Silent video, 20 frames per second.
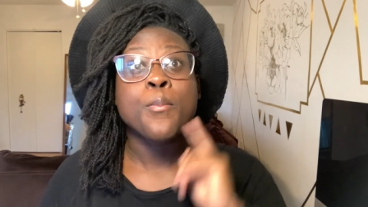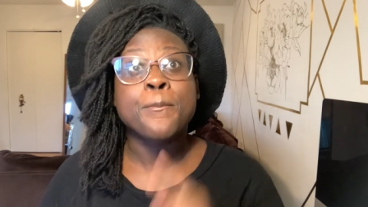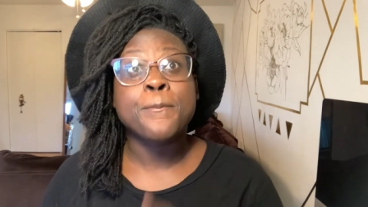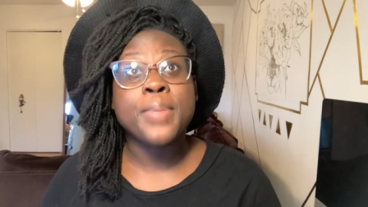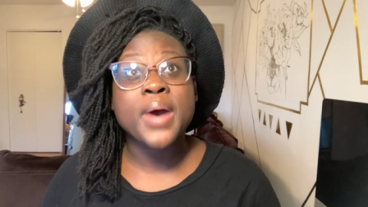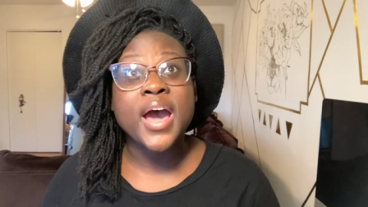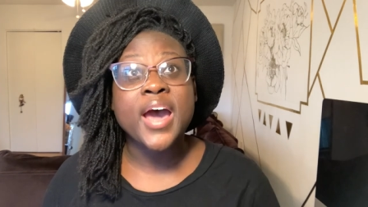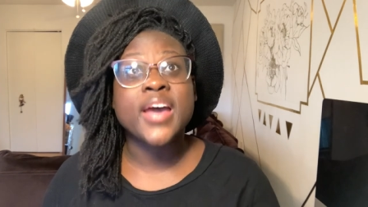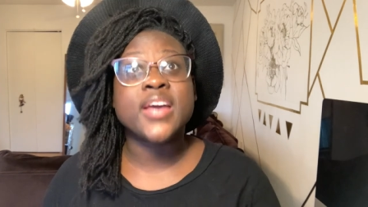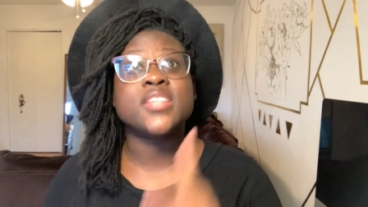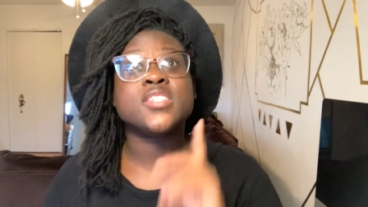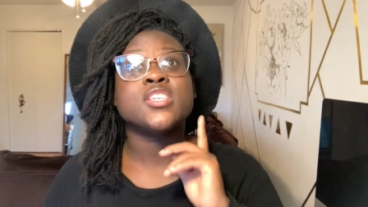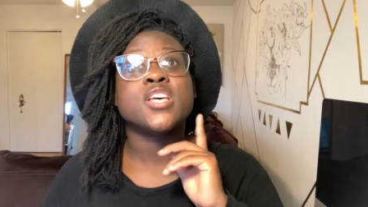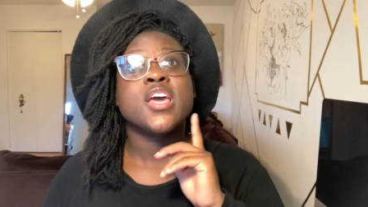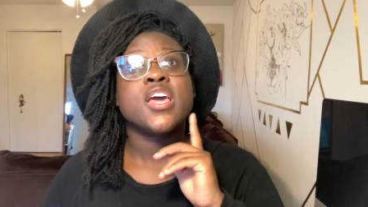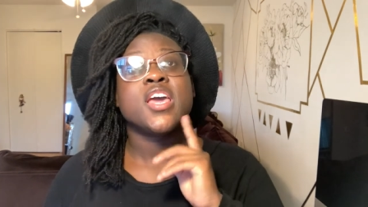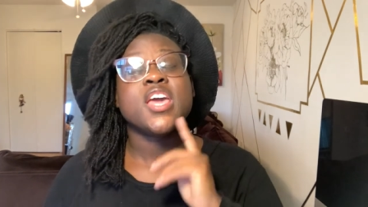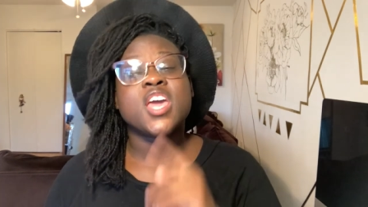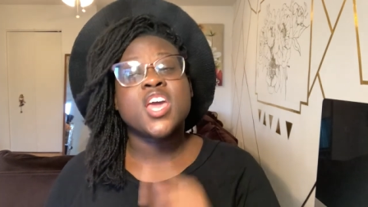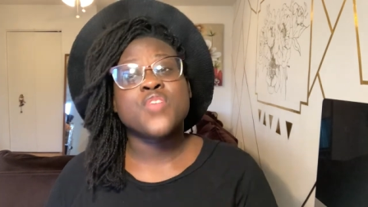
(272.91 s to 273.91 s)
But
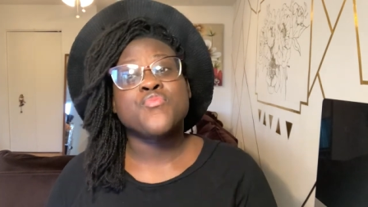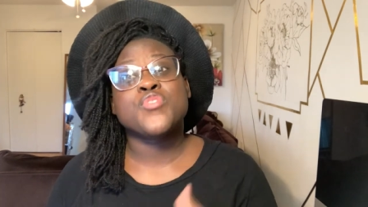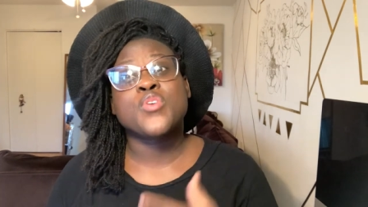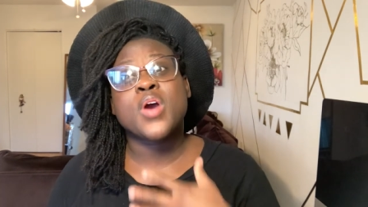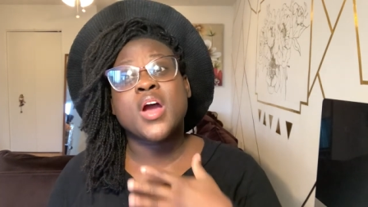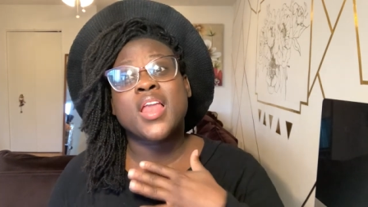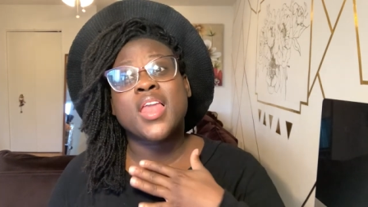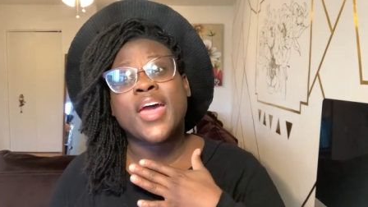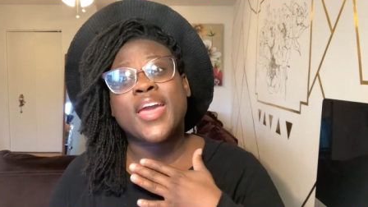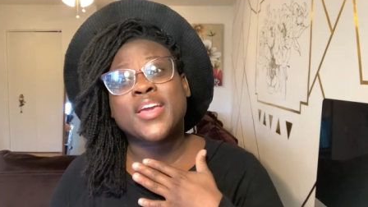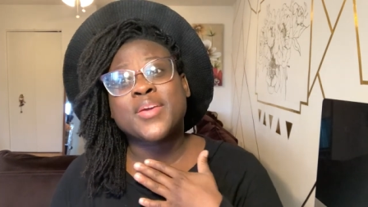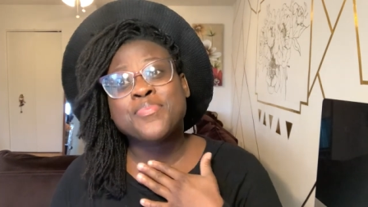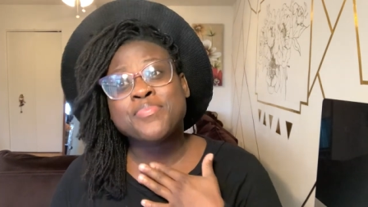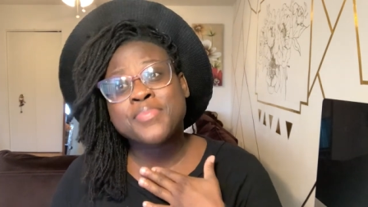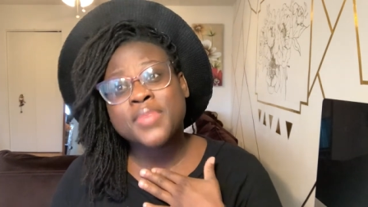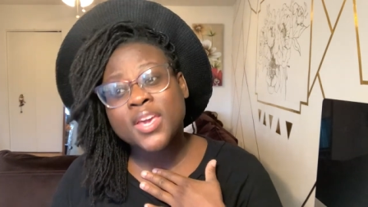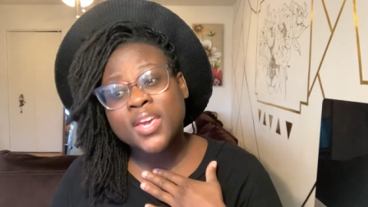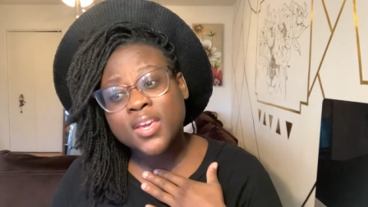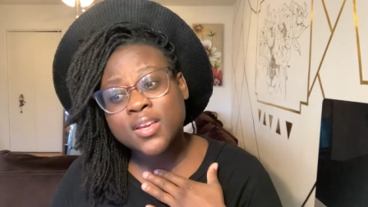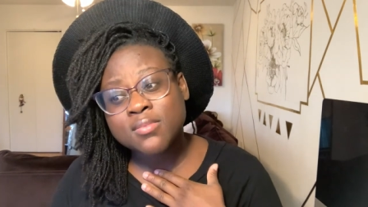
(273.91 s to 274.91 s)
if you are like
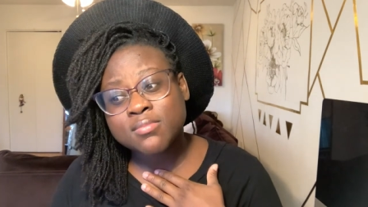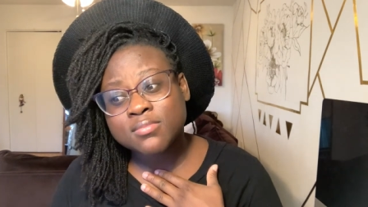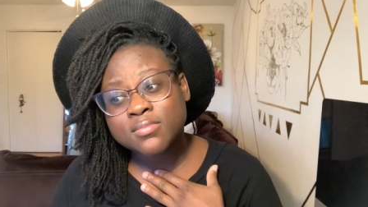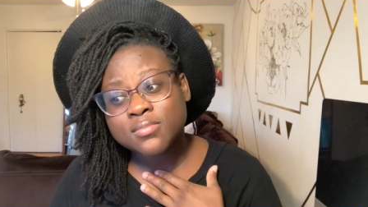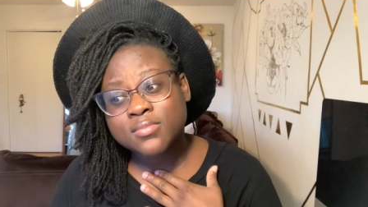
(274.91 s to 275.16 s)
me,